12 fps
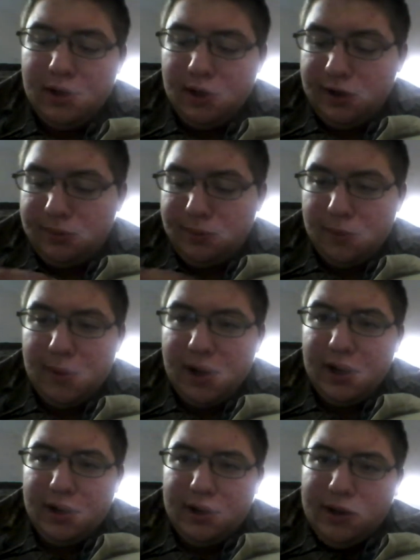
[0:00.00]
I just put
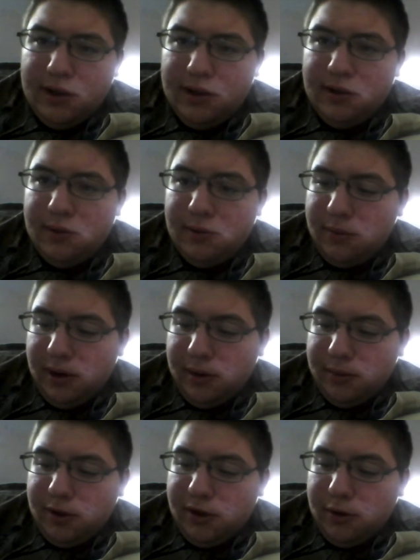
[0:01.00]
when I
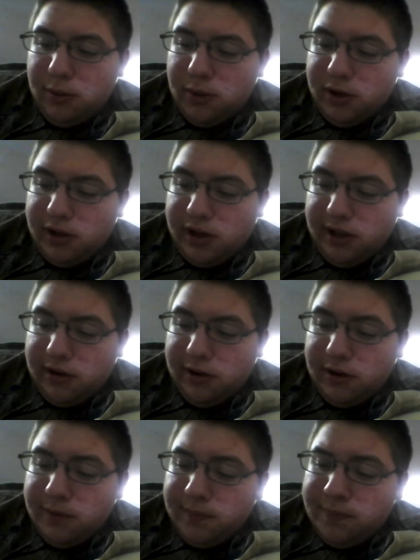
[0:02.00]
would go to work,
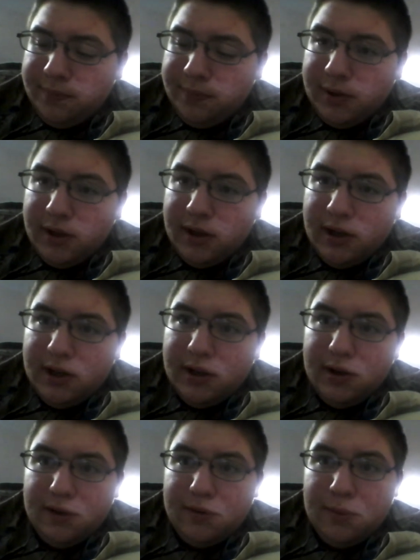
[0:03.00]
or
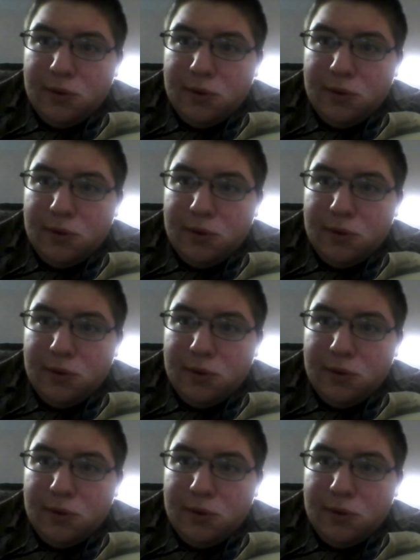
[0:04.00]
if I'm